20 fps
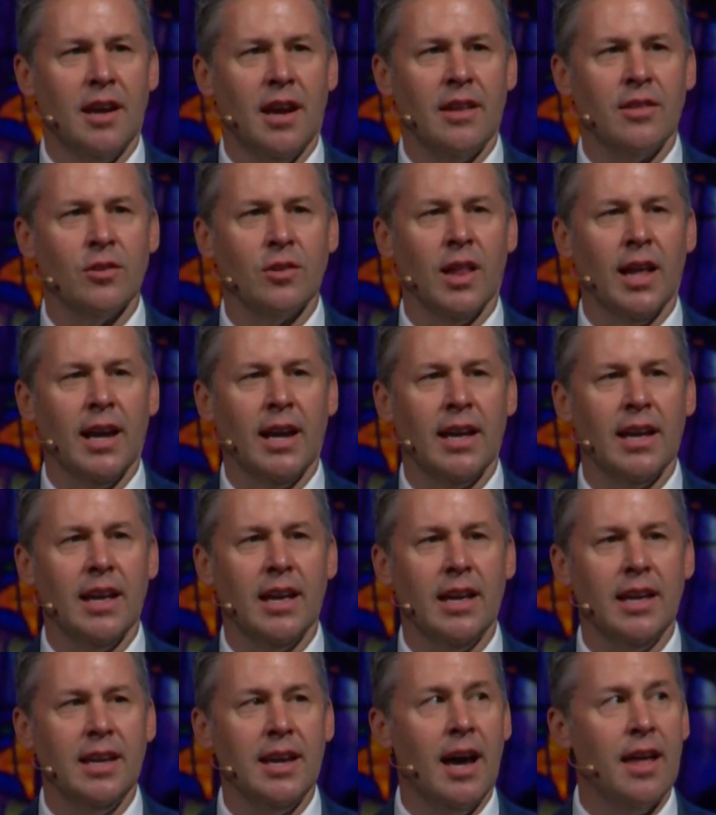And they're like,
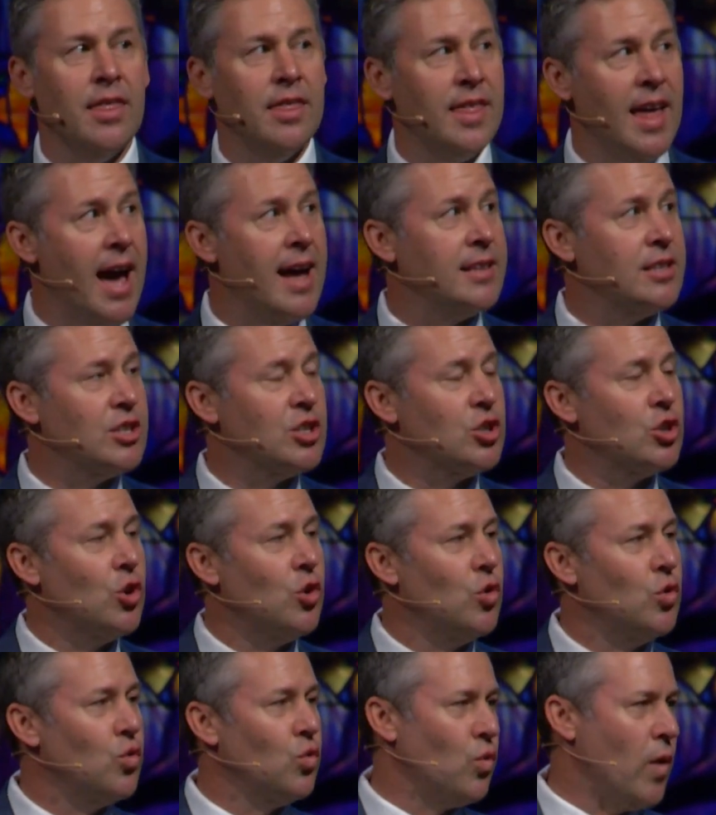yeah, that's
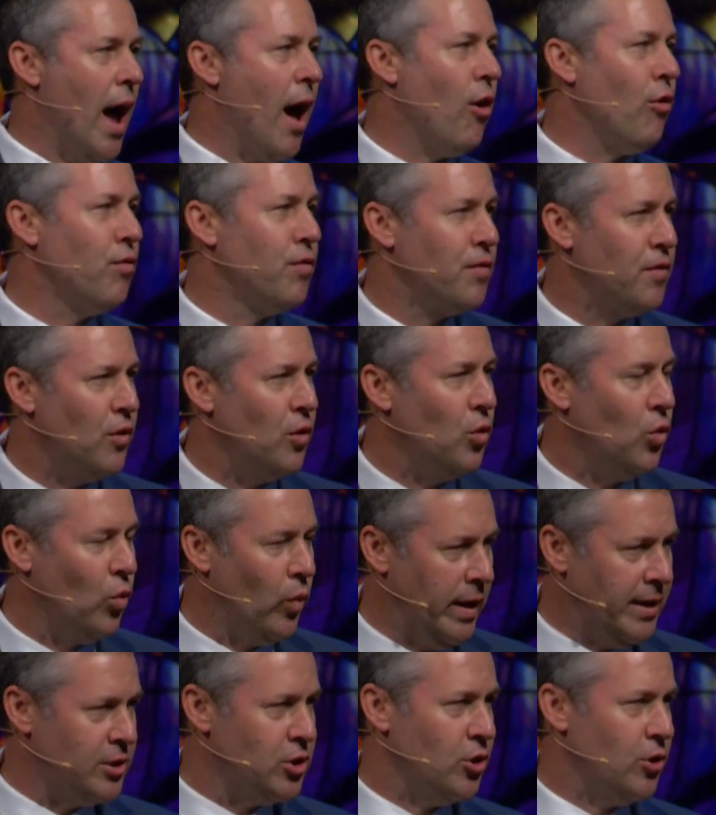Ralph
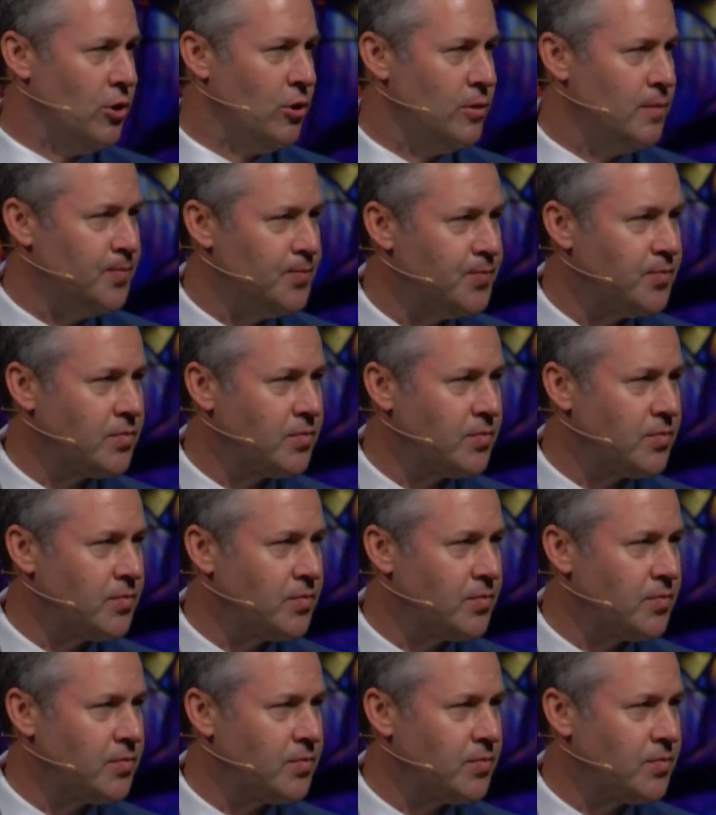Winter.